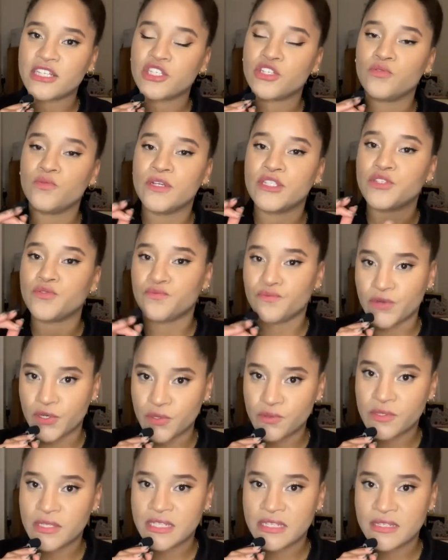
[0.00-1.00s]
to its
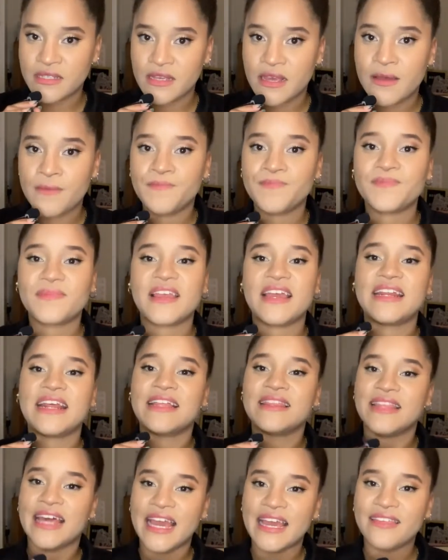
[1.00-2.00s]
roots, and I
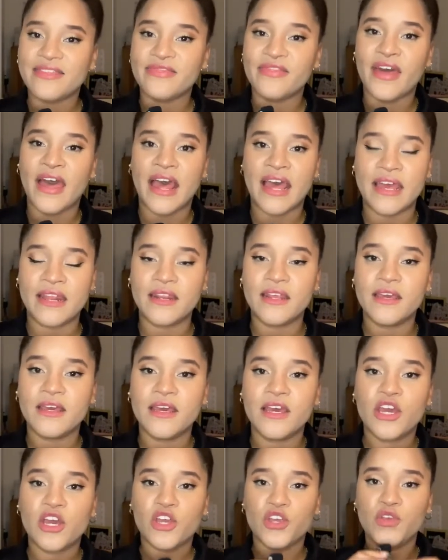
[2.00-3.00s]
like that
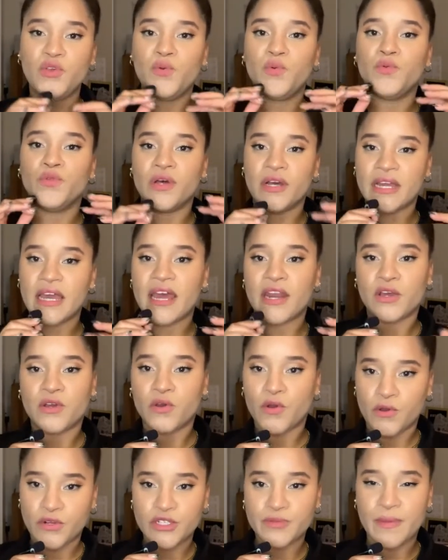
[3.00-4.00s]
you look at a
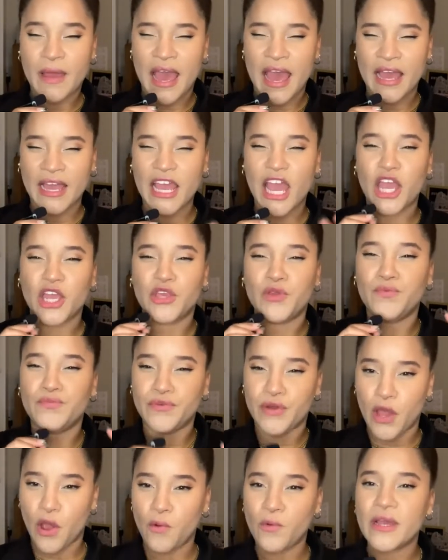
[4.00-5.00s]
Coach bag and you
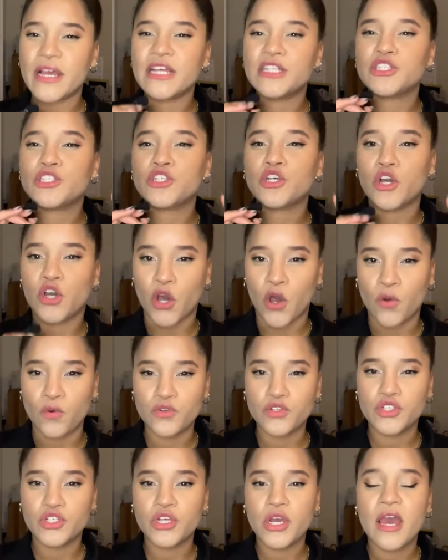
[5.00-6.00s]
know it's
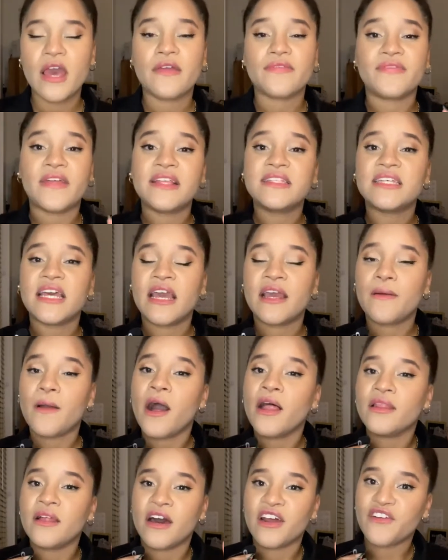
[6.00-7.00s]
Coach. They take a
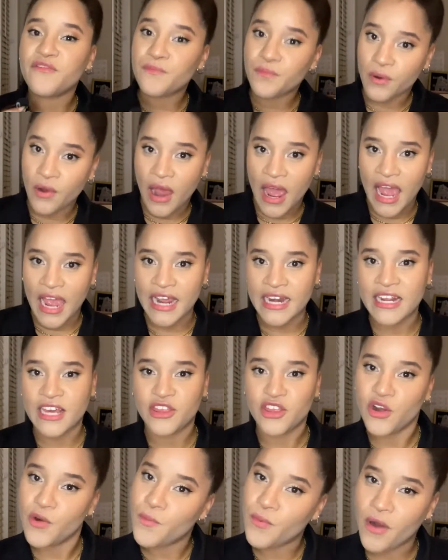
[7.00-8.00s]
lot of pride in
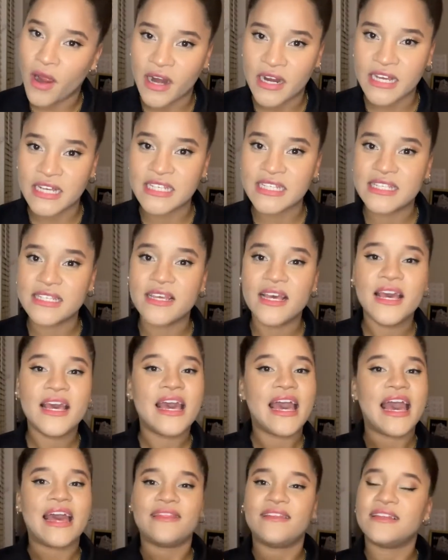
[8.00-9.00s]
their products,
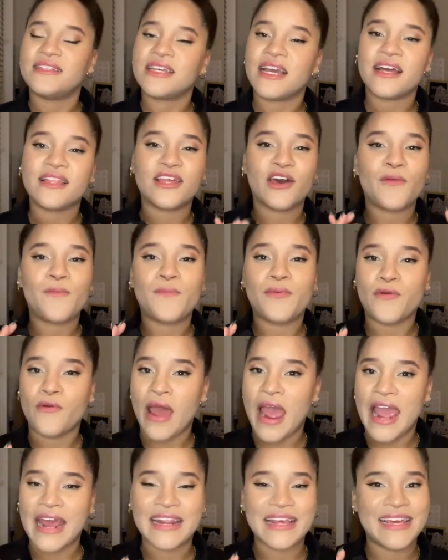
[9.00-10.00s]
and they take a lot of
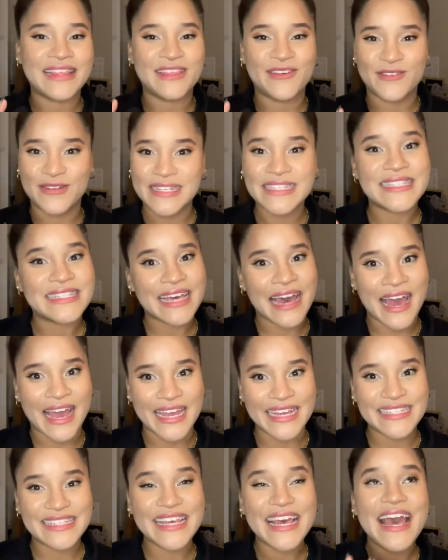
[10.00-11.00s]
pride in their
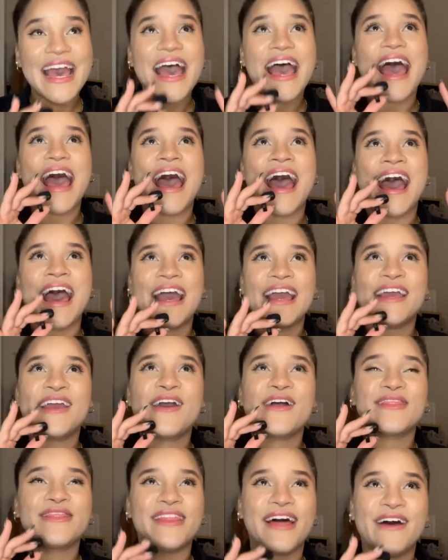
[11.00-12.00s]
designs. I
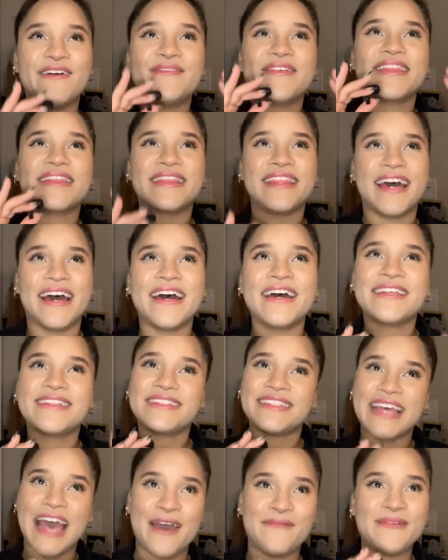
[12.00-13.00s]
love the
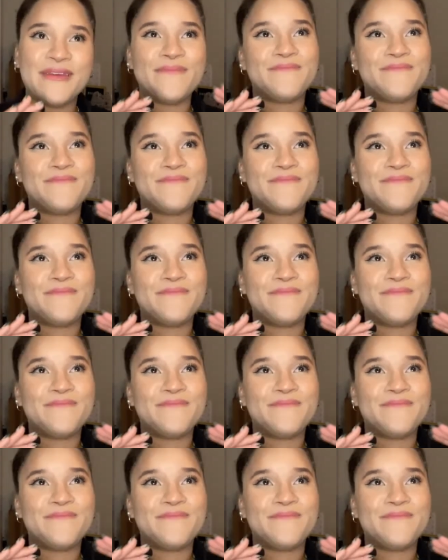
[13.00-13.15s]
tabby